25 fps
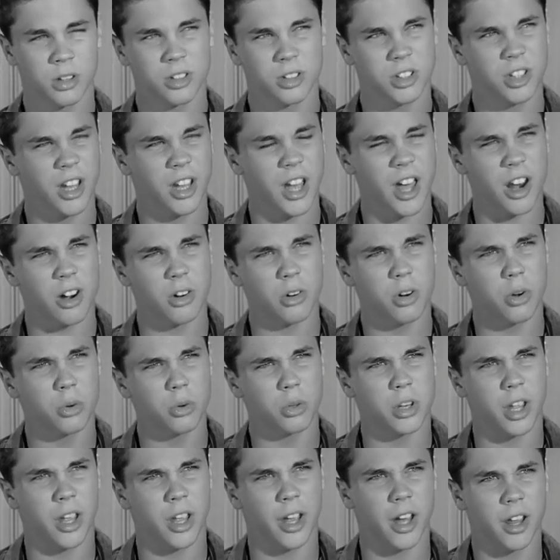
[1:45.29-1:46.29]
Gee, I don't know,
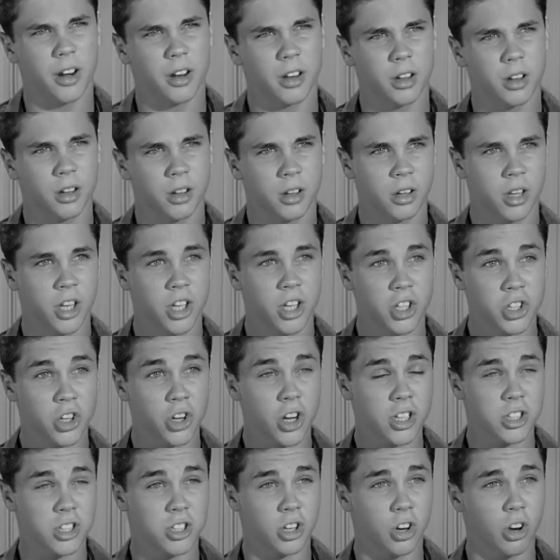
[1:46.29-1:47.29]
Dad. He sure
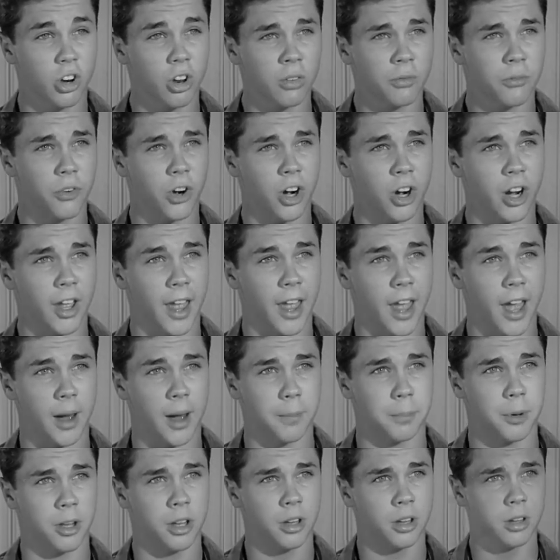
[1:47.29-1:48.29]
doesn't look very
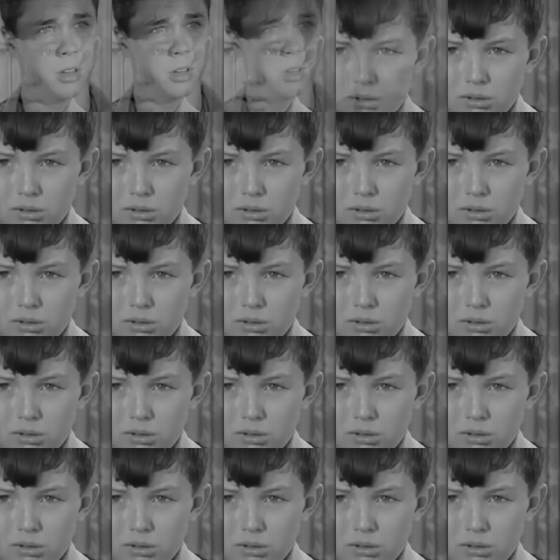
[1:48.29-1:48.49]
happy.